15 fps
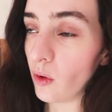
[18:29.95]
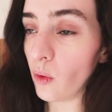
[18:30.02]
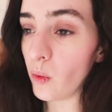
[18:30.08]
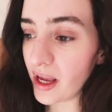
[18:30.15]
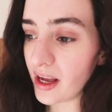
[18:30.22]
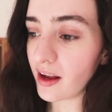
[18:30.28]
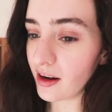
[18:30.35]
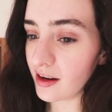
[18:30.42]
or
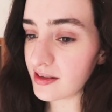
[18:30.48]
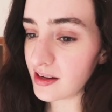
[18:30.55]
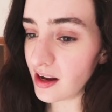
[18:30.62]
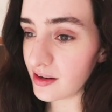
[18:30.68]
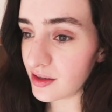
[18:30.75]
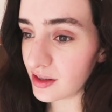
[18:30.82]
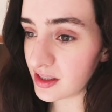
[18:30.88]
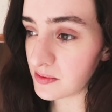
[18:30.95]
we are gonna
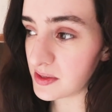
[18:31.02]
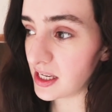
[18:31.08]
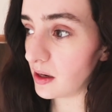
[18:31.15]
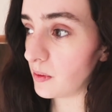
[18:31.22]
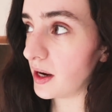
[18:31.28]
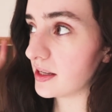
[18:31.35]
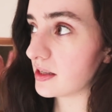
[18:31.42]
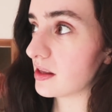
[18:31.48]
start doing some
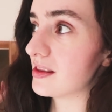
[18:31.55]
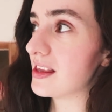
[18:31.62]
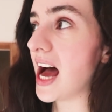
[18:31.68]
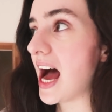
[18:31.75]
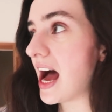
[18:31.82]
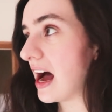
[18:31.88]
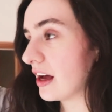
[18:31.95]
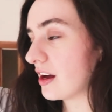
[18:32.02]
DIYs
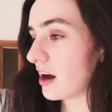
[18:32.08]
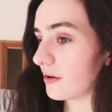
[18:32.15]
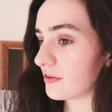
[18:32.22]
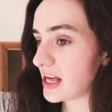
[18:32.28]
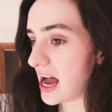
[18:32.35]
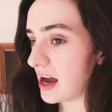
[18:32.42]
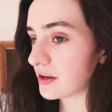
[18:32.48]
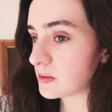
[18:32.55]
that half of
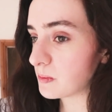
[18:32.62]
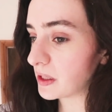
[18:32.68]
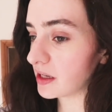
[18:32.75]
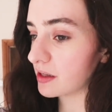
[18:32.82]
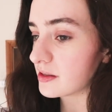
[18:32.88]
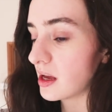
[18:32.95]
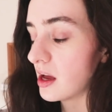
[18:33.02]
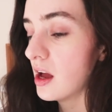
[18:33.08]
the house,
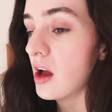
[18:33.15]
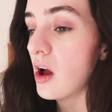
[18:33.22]
because